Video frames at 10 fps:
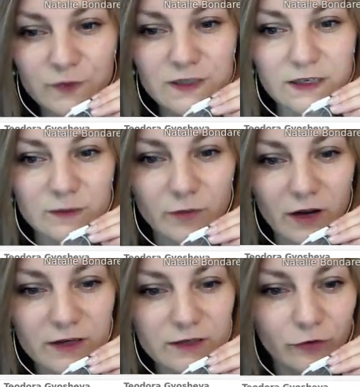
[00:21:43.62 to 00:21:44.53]
it's
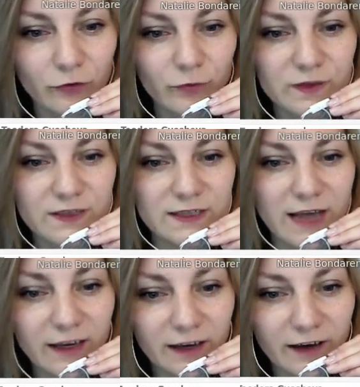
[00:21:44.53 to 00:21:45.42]
bathroom, it's
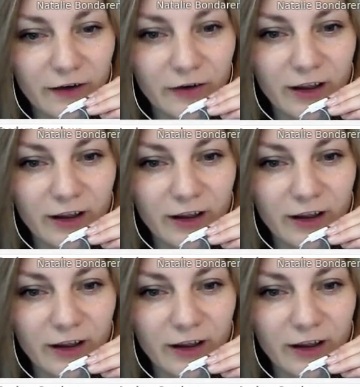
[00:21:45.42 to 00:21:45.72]
dining area,